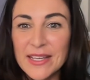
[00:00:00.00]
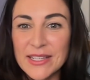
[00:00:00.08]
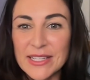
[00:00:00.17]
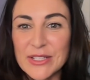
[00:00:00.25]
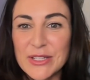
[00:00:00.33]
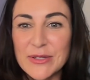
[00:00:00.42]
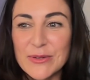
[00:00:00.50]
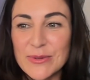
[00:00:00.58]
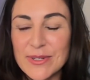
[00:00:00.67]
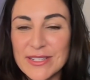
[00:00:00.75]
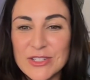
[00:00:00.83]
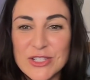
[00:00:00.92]
Can you
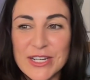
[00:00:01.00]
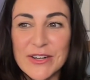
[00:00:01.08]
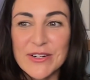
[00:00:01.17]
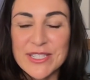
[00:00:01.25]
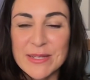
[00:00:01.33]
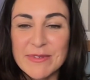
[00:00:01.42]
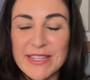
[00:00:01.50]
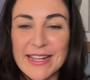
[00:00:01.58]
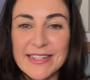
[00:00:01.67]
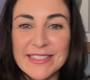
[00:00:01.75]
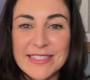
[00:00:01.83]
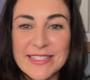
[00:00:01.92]
share some of
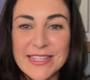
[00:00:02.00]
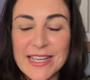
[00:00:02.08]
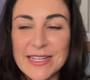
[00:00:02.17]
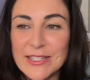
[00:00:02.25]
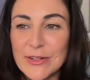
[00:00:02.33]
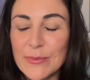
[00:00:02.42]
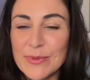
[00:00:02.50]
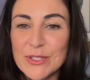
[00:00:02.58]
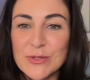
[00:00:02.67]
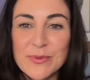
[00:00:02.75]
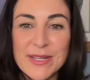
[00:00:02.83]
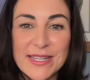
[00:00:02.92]
that insight? You know,
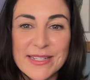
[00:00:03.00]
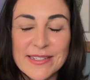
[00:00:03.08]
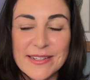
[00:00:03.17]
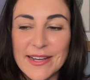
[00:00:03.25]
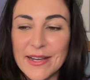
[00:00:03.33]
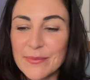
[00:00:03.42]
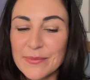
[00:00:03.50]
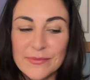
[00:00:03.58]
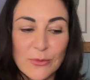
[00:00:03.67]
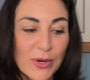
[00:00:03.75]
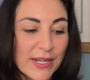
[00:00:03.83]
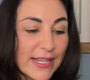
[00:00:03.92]
between um,
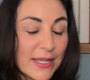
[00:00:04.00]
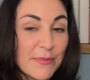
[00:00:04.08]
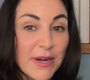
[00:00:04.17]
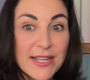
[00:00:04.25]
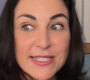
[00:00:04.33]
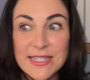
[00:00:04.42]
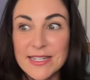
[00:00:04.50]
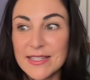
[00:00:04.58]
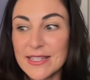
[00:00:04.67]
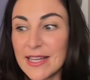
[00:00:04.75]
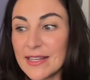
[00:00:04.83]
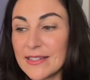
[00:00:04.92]
working in Boston
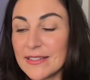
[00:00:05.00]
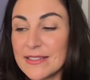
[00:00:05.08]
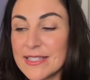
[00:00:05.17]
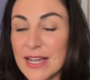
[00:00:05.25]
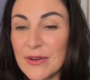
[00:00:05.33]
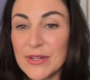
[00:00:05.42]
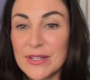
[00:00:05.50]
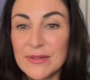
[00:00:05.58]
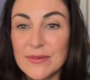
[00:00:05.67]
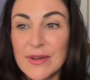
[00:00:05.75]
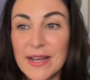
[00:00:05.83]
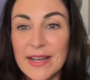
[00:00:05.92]
and then down
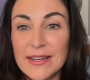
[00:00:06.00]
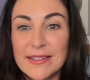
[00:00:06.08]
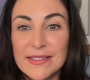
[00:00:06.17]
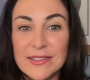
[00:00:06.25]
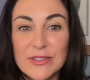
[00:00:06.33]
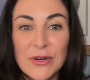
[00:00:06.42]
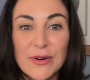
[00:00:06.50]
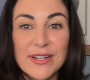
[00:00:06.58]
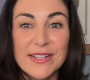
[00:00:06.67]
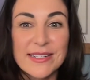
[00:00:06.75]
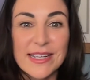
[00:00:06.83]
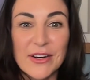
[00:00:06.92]
in uh, in New York
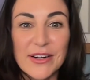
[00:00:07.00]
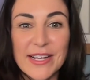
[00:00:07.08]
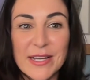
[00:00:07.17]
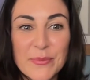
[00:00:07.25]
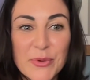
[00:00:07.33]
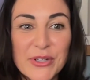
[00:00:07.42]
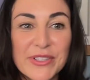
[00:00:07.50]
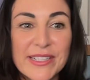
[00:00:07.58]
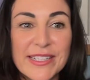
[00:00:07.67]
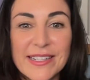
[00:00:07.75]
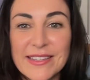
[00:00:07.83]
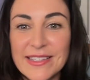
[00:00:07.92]
area in
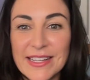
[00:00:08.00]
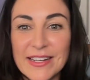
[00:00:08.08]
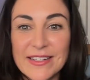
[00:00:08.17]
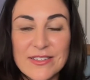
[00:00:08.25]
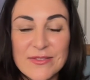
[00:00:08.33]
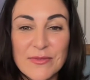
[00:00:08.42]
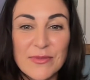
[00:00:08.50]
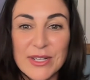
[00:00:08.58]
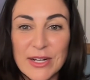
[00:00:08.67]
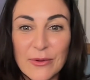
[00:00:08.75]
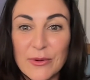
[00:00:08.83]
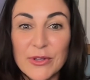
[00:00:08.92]
Brooklyn, and then you
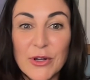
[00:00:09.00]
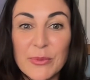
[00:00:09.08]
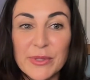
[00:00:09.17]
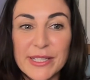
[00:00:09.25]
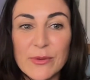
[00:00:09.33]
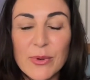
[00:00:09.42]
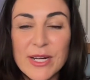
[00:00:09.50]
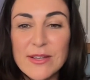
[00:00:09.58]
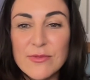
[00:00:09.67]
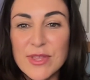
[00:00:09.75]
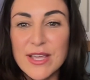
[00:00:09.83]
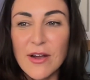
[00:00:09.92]
know globally, what do
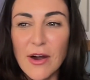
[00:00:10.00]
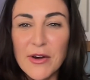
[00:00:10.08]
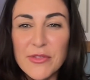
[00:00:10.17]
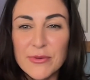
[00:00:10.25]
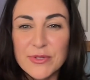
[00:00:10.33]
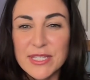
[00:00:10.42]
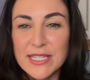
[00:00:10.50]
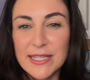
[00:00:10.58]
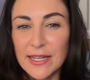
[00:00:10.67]
you think are those key